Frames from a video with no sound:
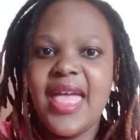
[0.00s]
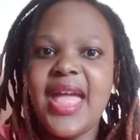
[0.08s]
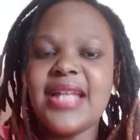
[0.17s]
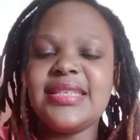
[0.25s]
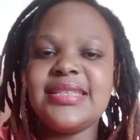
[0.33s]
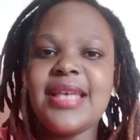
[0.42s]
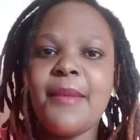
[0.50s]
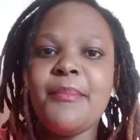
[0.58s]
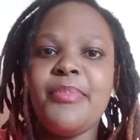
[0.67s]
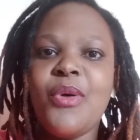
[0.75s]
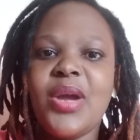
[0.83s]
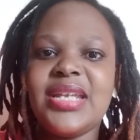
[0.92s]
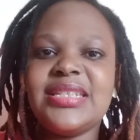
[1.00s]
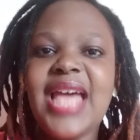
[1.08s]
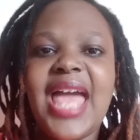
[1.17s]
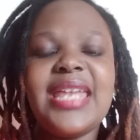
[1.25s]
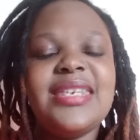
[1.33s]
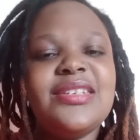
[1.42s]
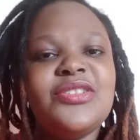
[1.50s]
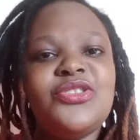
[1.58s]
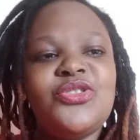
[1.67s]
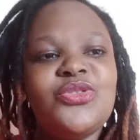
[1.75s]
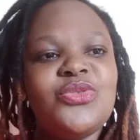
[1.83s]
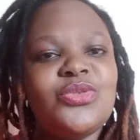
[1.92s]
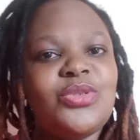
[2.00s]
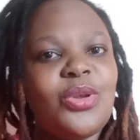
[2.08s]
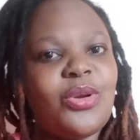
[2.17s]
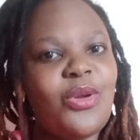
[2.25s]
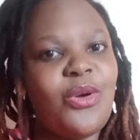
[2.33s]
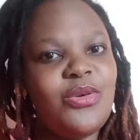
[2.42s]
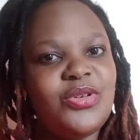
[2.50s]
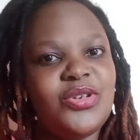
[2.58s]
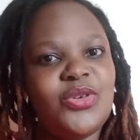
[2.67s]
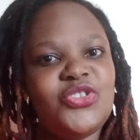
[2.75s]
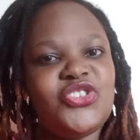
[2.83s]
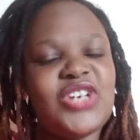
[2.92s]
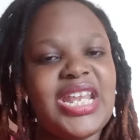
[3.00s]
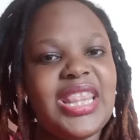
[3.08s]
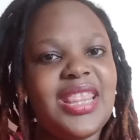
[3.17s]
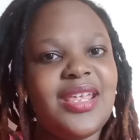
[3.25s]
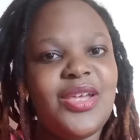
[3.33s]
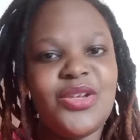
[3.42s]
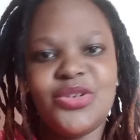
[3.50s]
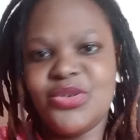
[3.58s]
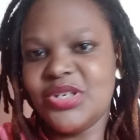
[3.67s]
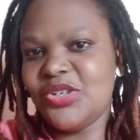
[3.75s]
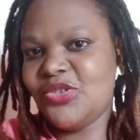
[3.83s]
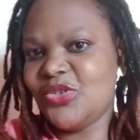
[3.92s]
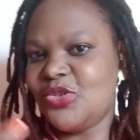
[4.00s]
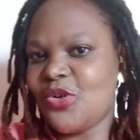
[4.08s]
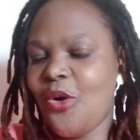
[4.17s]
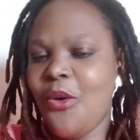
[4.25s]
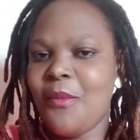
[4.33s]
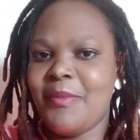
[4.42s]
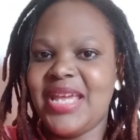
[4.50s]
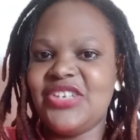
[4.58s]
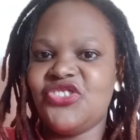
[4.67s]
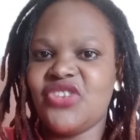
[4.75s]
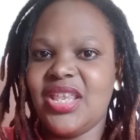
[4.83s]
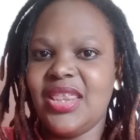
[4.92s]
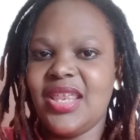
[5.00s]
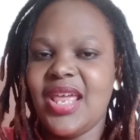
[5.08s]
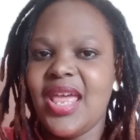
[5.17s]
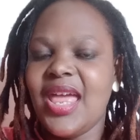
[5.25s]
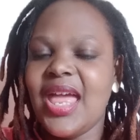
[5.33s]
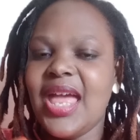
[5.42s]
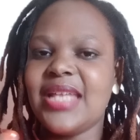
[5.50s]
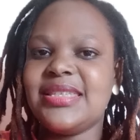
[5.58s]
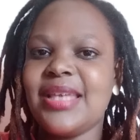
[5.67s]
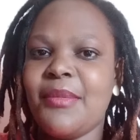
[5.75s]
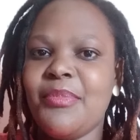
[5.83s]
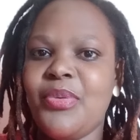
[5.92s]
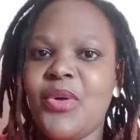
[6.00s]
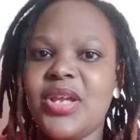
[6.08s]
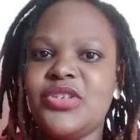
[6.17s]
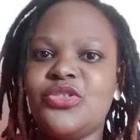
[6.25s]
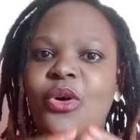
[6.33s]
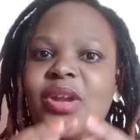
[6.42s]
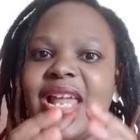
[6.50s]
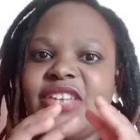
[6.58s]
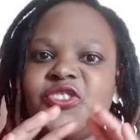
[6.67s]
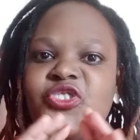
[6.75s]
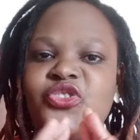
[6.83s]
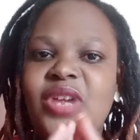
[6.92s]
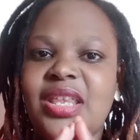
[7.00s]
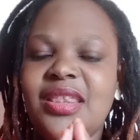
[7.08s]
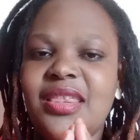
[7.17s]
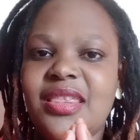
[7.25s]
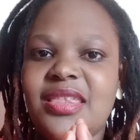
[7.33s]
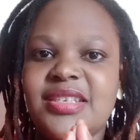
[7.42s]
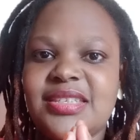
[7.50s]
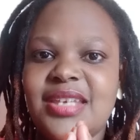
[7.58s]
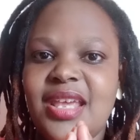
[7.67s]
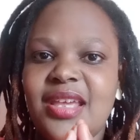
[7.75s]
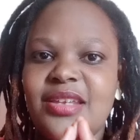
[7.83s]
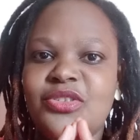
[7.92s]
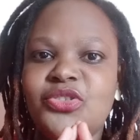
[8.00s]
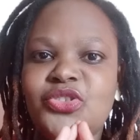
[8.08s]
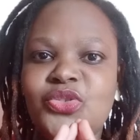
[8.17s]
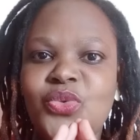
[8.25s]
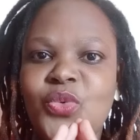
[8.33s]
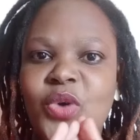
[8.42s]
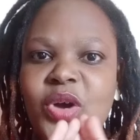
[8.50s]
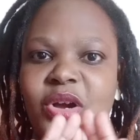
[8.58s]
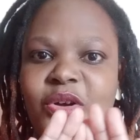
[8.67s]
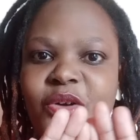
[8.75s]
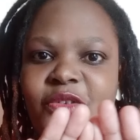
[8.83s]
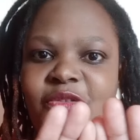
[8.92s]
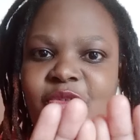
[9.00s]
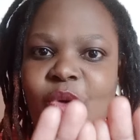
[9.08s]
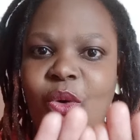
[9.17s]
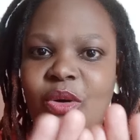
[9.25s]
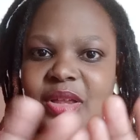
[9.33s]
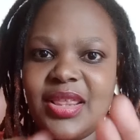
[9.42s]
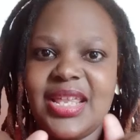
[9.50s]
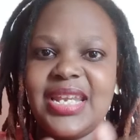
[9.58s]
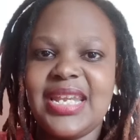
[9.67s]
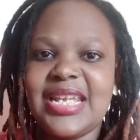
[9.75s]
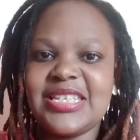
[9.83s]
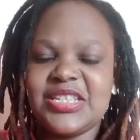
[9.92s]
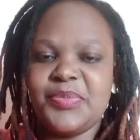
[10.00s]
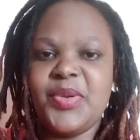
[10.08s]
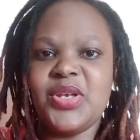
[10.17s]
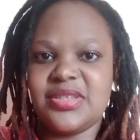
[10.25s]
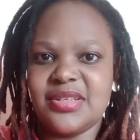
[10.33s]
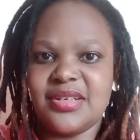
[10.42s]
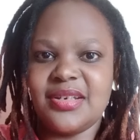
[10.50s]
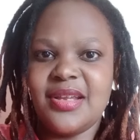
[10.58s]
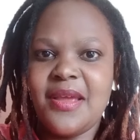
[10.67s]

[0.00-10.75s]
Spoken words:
at some point I need to draw your strength, you need to draw my strength. At some point, all our strengths needs to work for the next person.